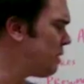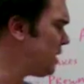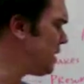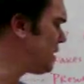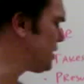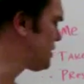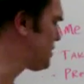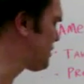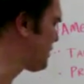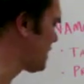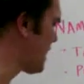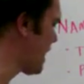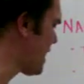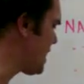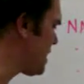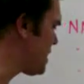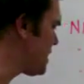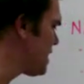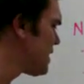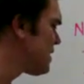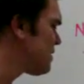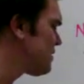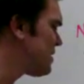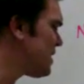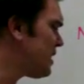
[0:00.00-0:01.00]
to
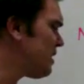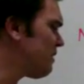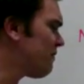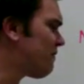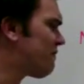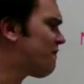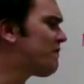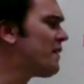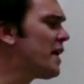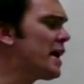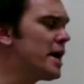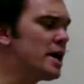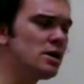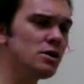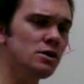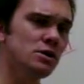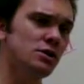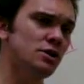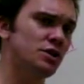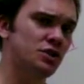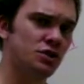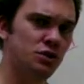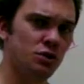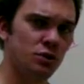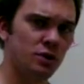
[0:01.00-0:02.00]
say that it
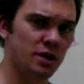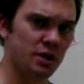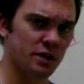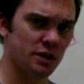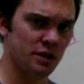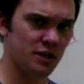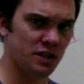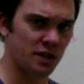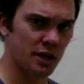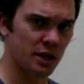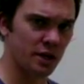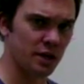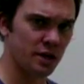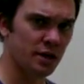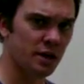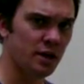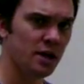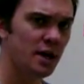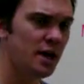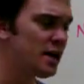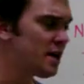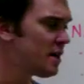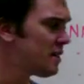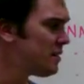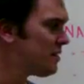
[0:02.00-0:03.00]
fails to
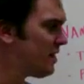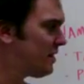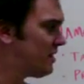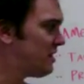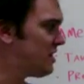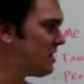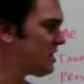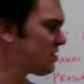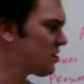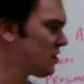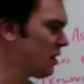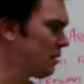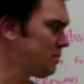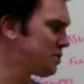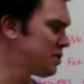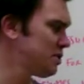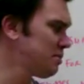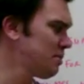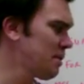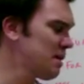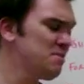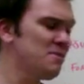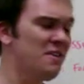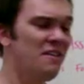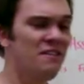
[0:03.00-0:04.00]
consider that the assumption
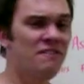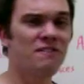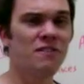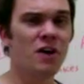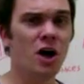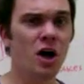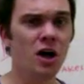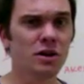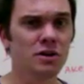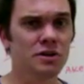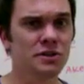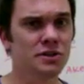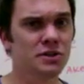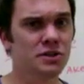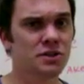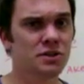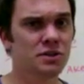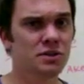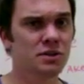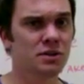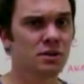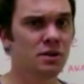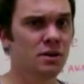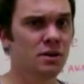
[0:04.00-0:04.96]
might be false.